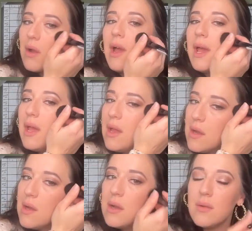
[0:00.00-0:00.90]
Okay.
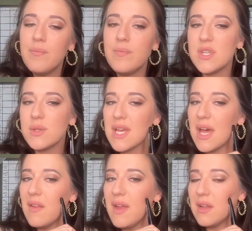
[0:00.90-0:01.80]
So it's
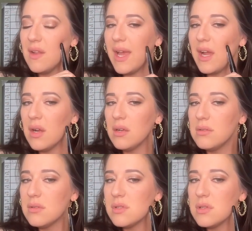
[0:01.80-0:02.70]
kind of like a layer.
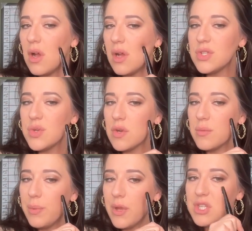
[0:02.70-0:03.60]
Contour,
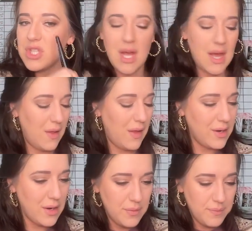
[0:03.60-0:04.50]
blush,
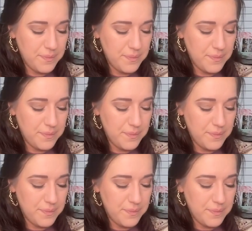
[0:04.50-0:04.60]
highlighter.